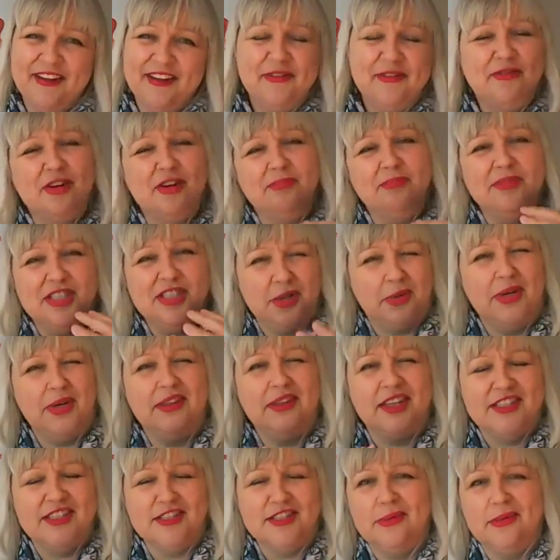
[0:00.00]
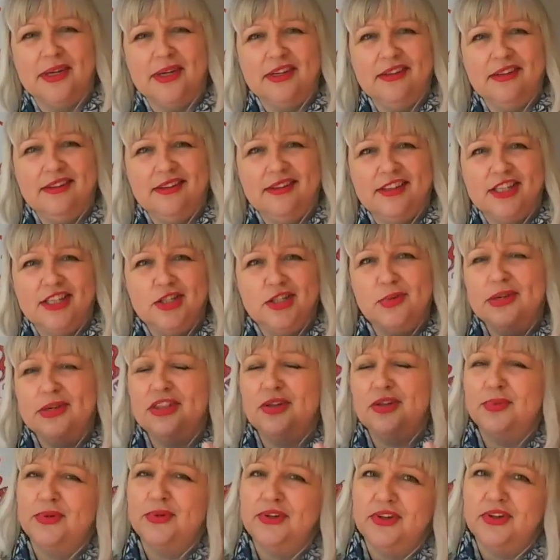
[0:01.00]
from doing
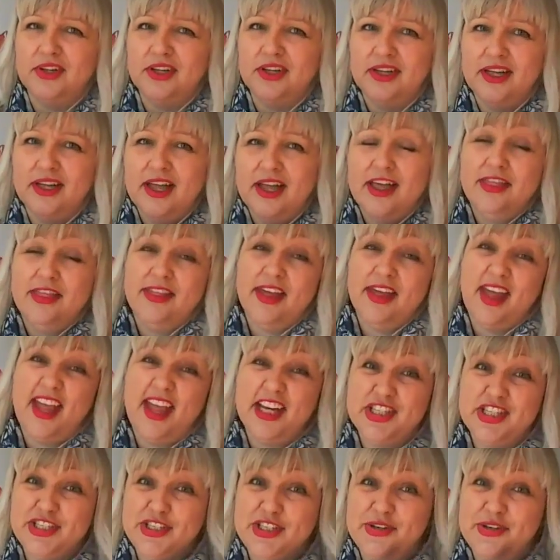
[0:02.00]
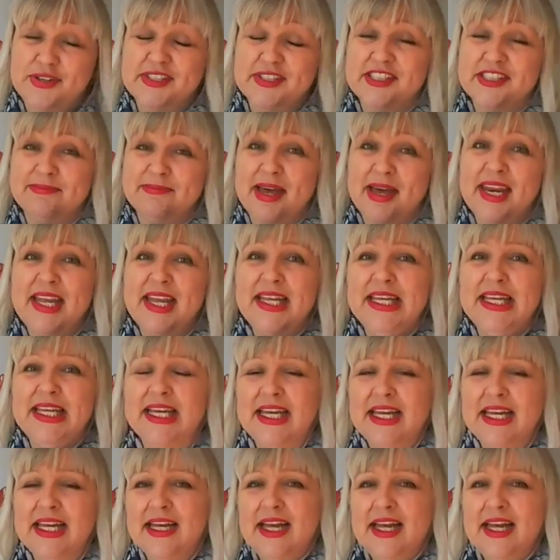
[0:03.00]
the work that actually earns the money.